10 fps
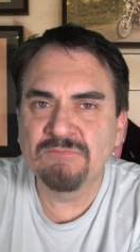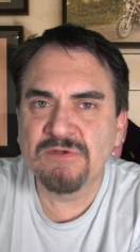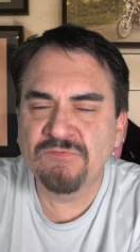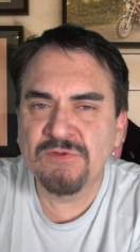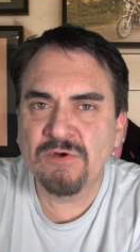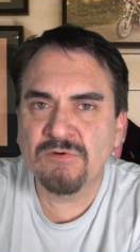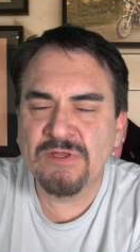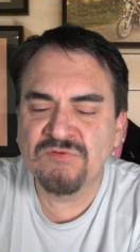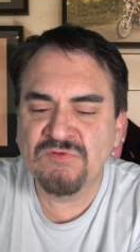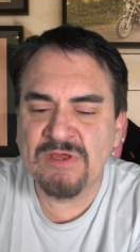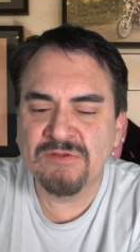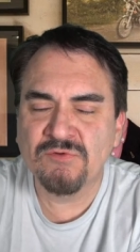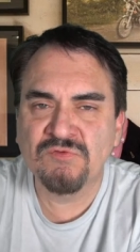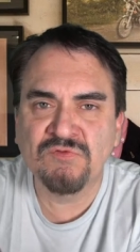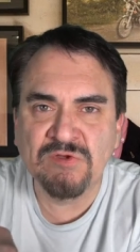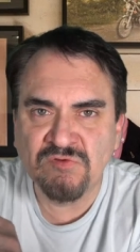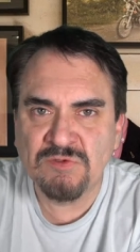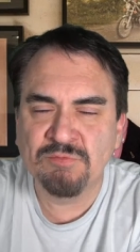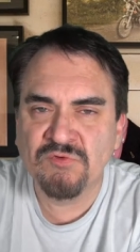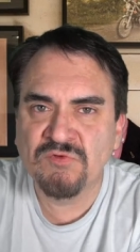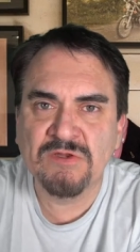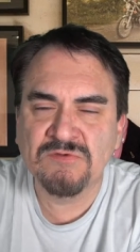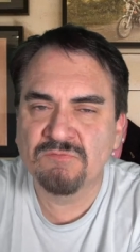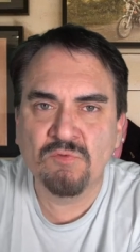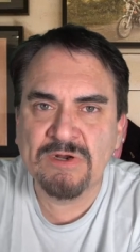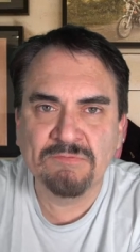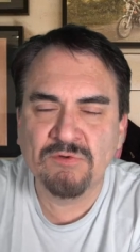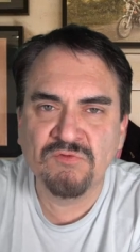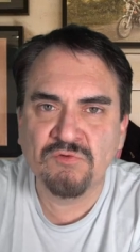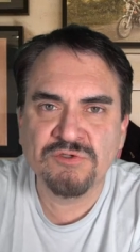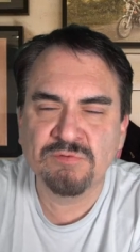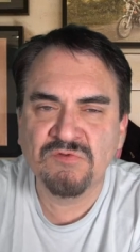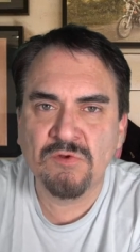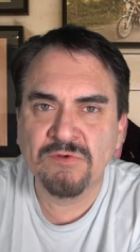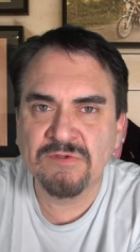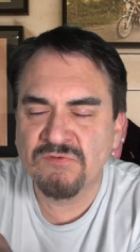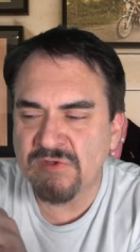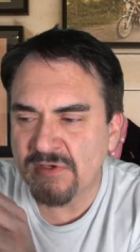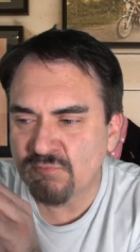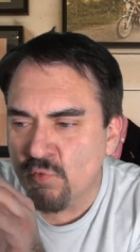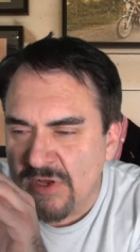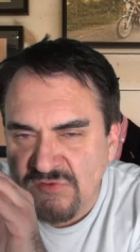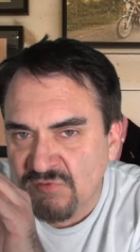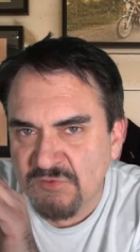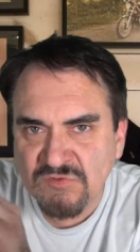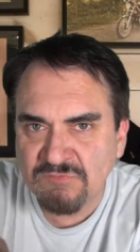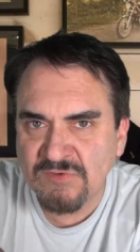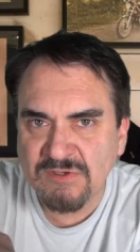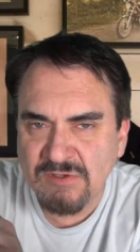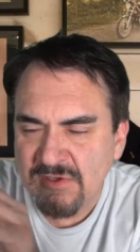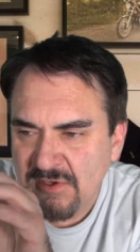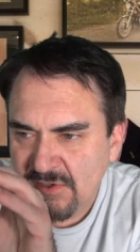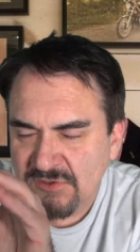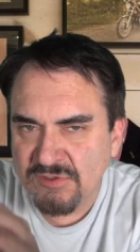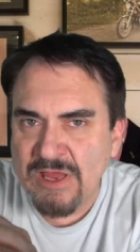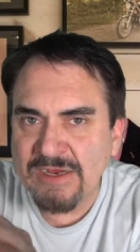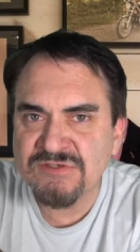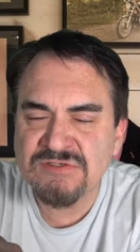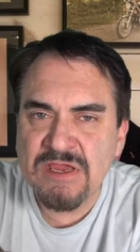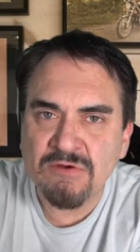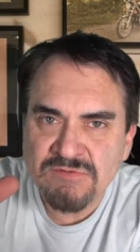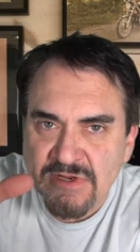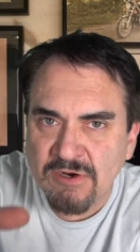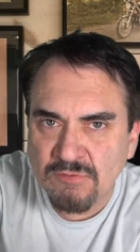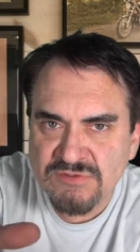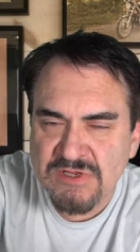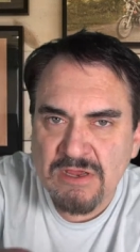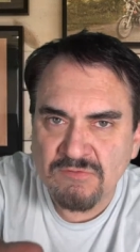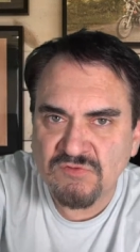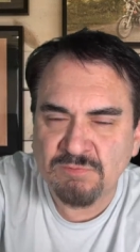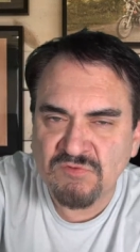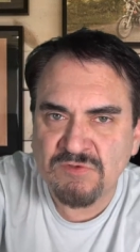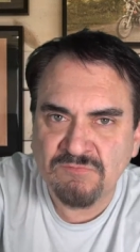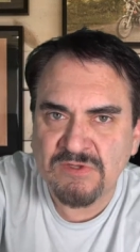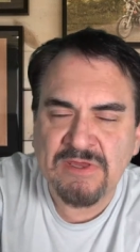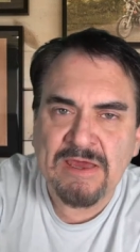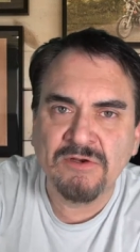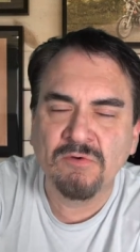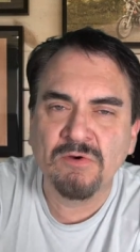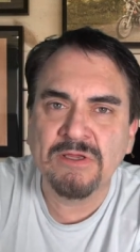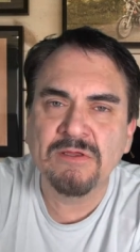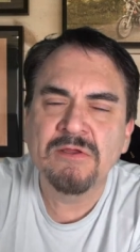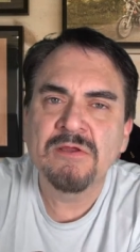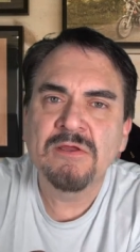Even if let's say there's 60% of whatever your search result is in one specific locked down, narrowed down specific category,